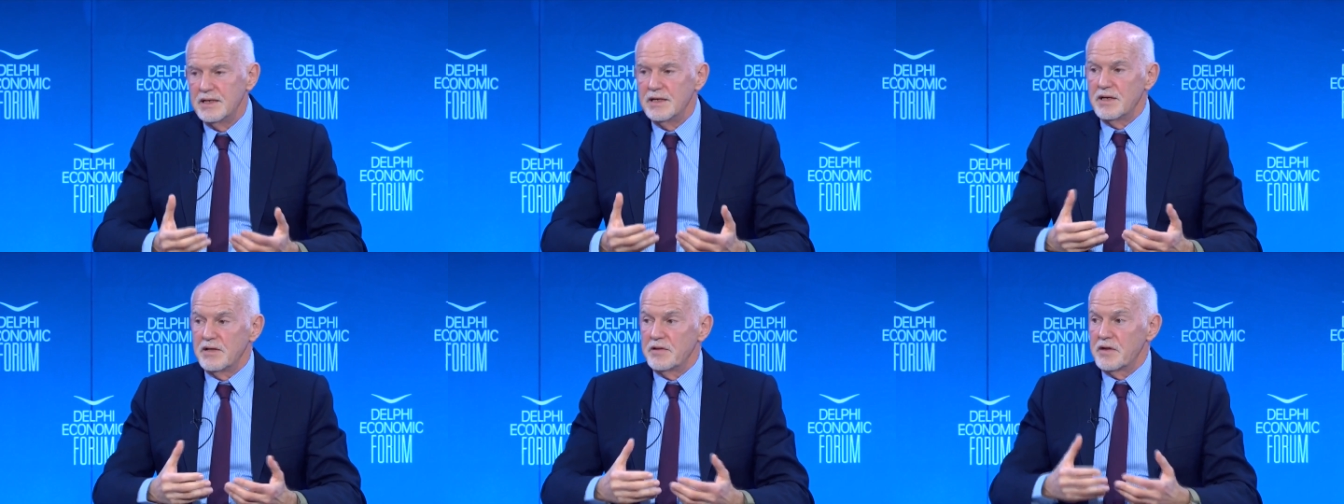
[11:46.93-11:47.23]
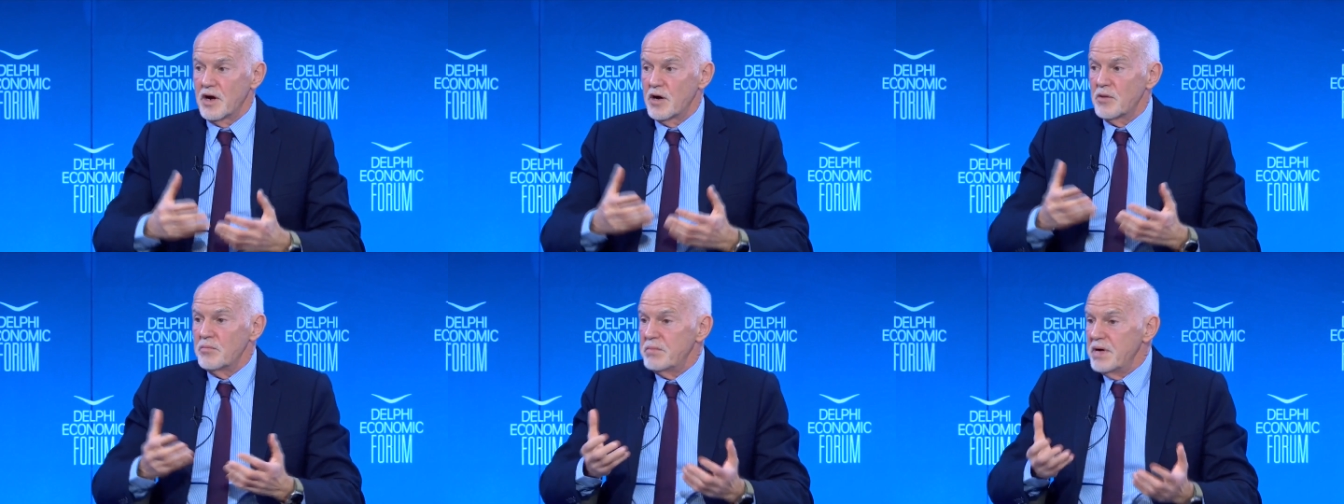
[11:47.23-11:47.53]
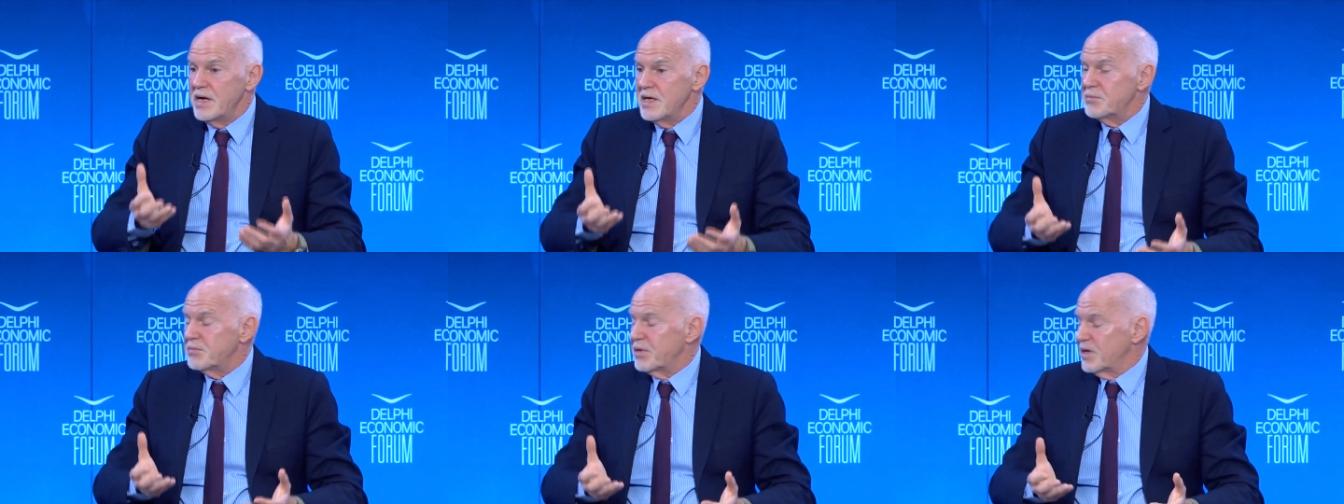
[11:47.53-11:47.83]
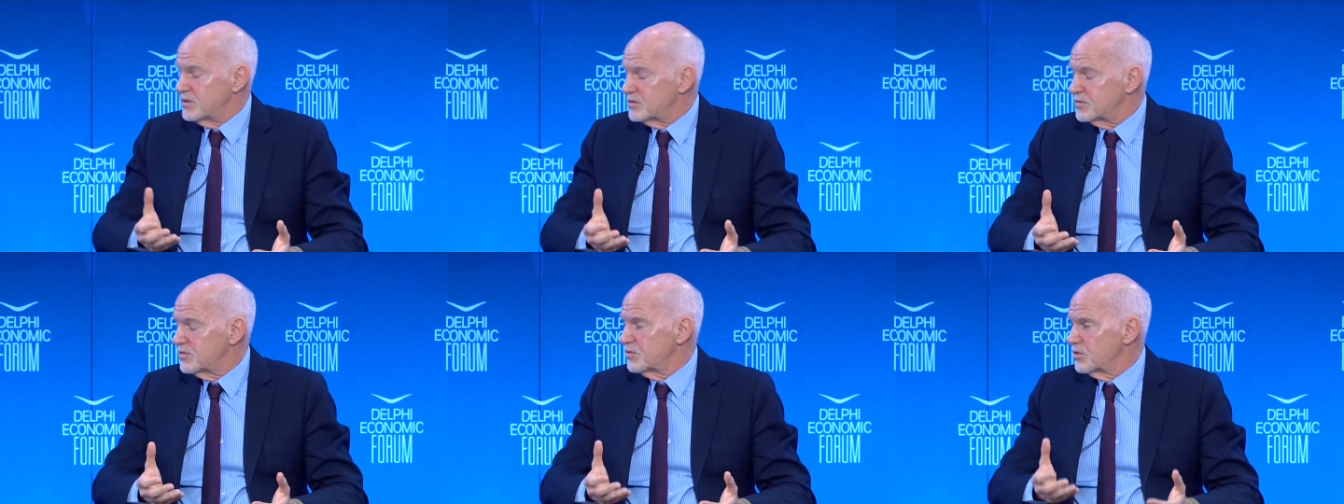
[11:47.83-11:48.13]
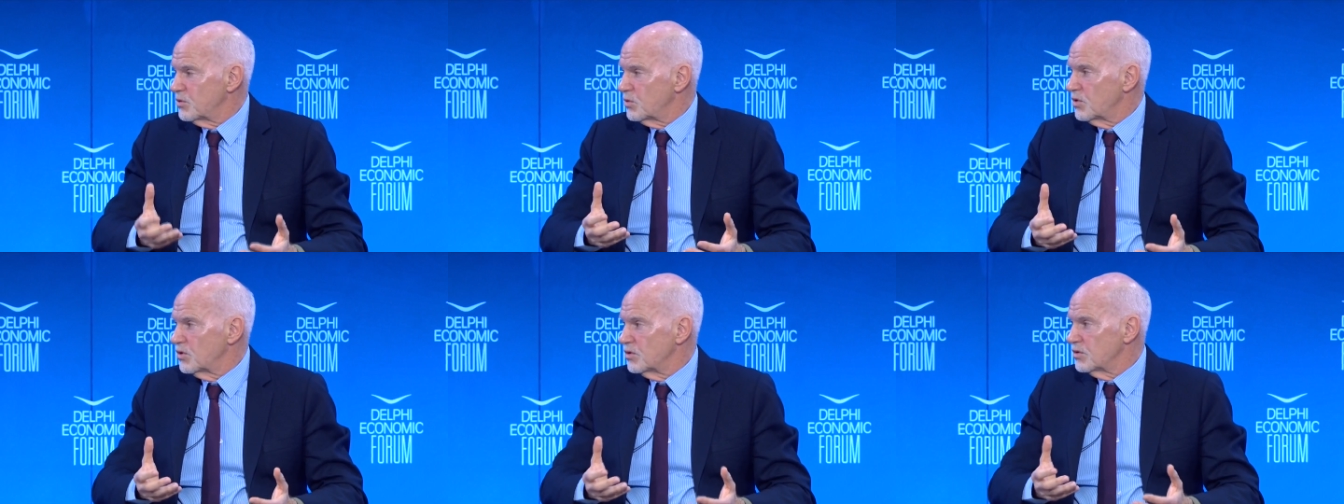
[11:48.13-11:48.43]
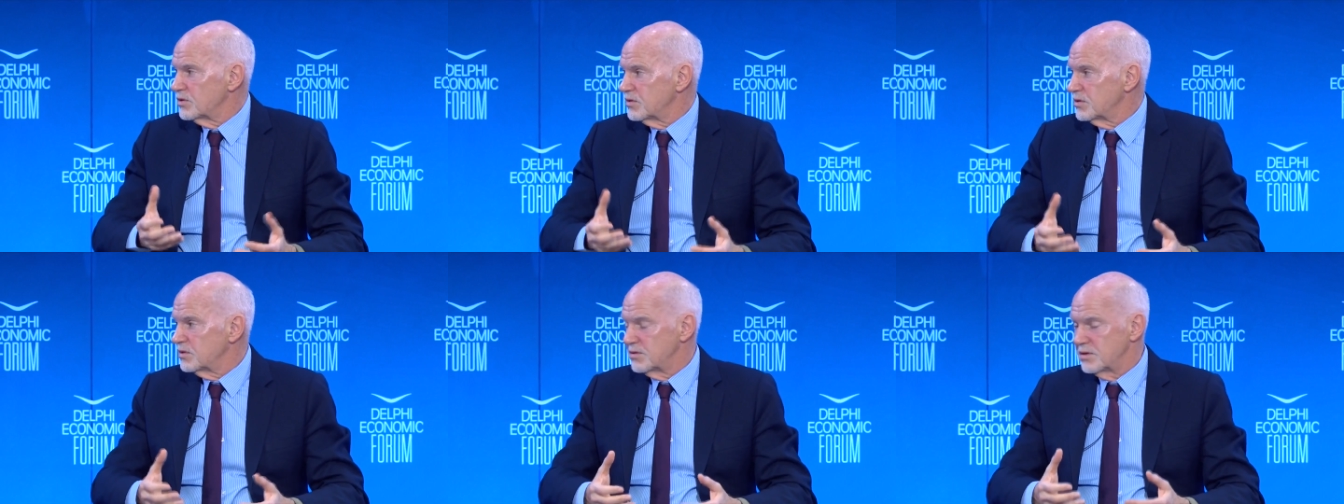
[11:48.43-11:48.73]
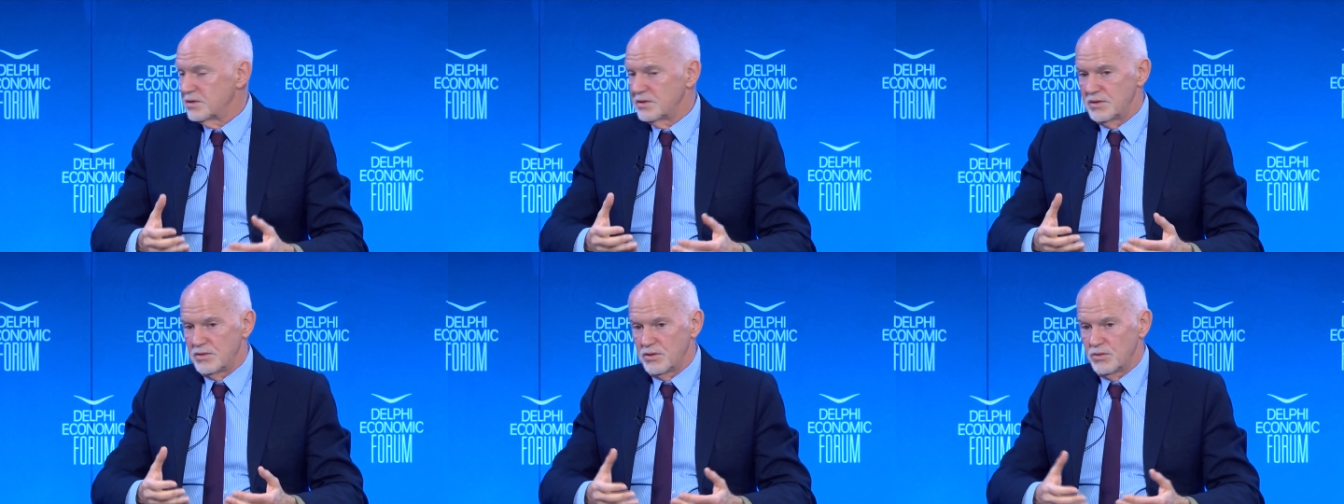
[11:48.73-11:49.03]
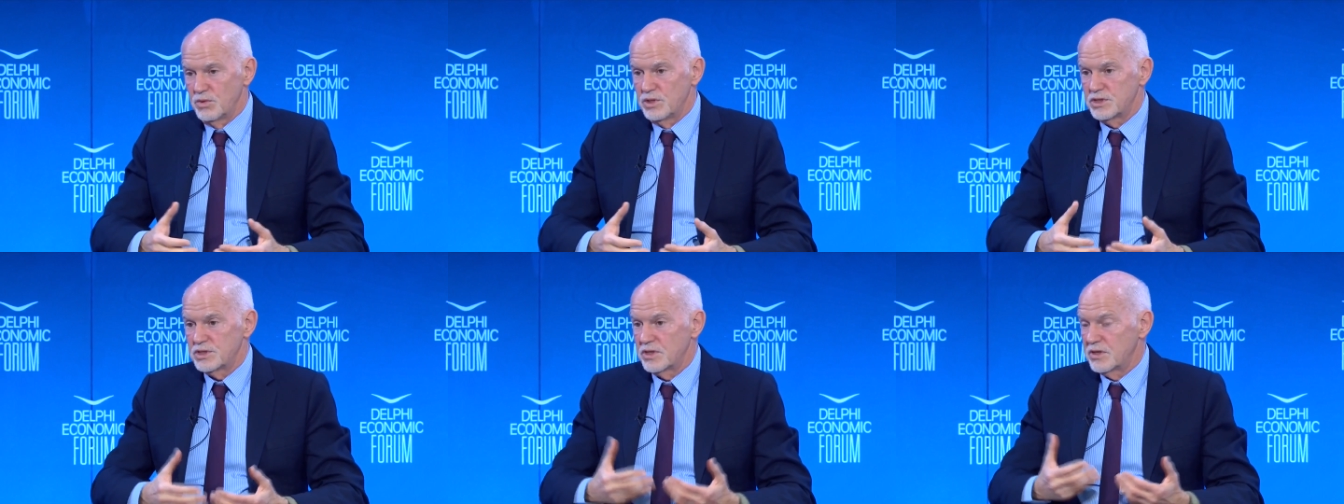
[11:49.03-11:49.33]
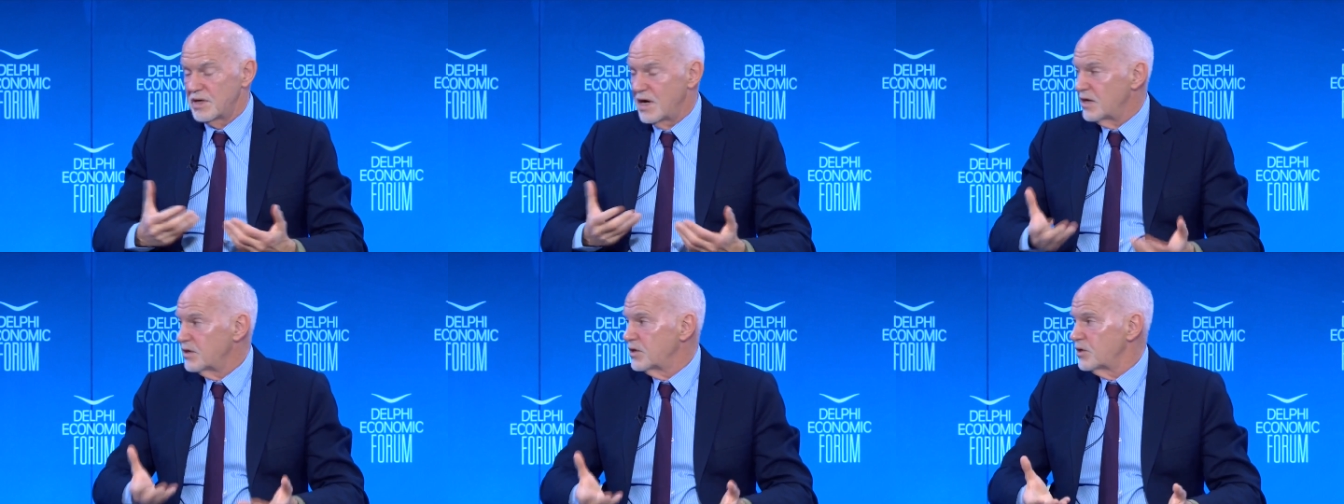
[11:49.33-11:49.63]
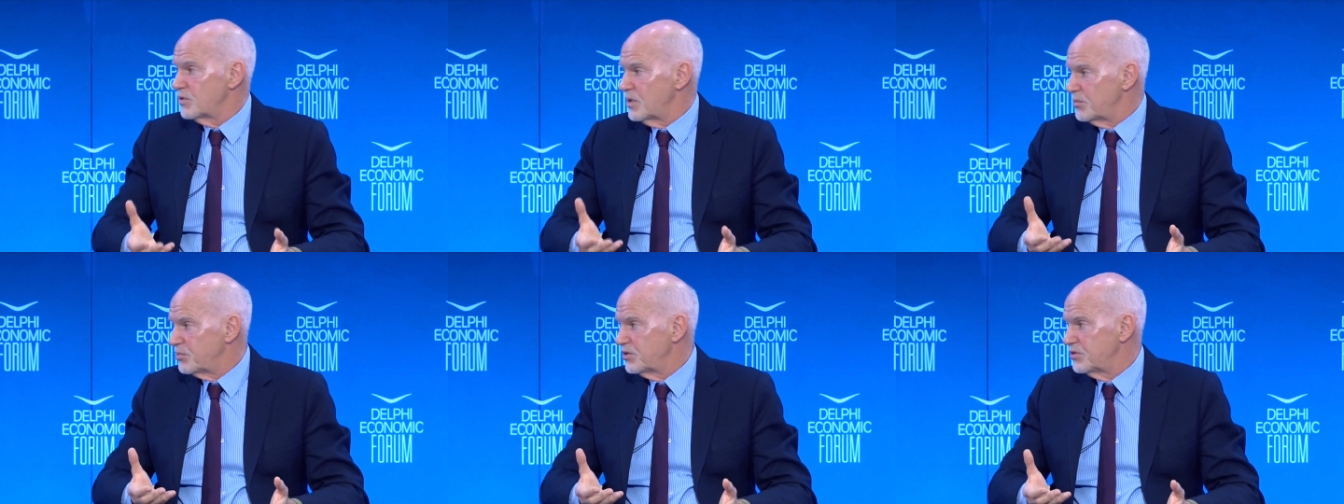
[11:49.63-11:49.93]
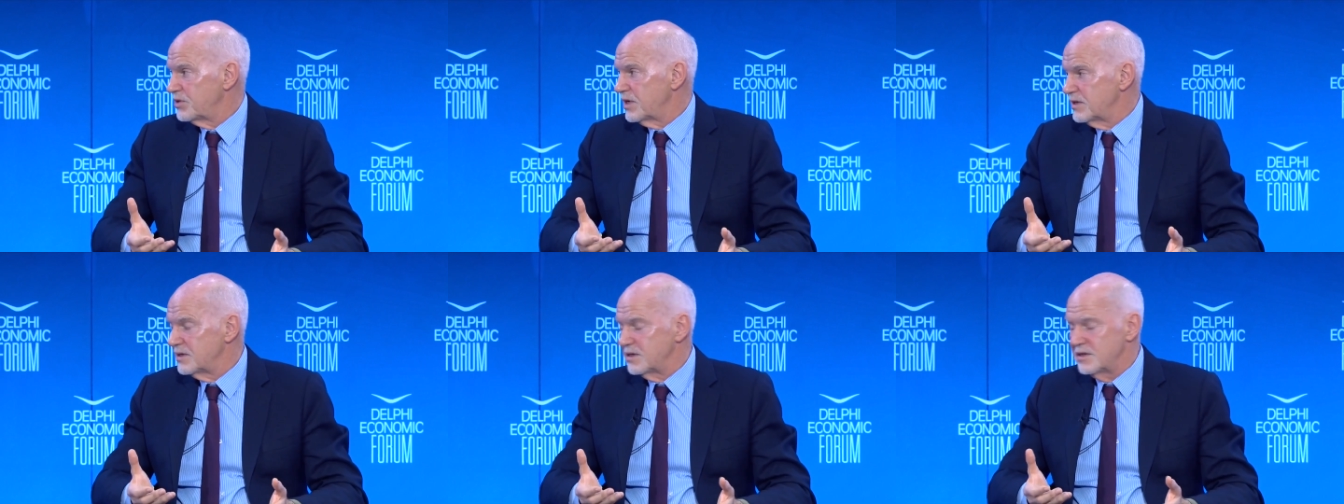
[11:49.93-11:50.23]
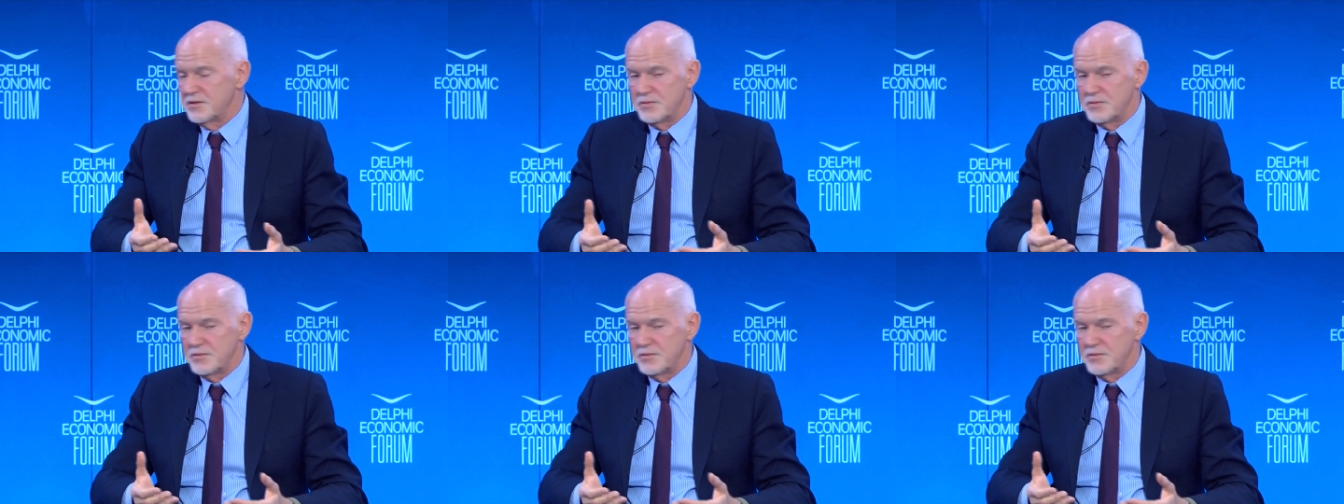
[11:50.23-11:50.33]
There are many parts of the world which are underrepresented,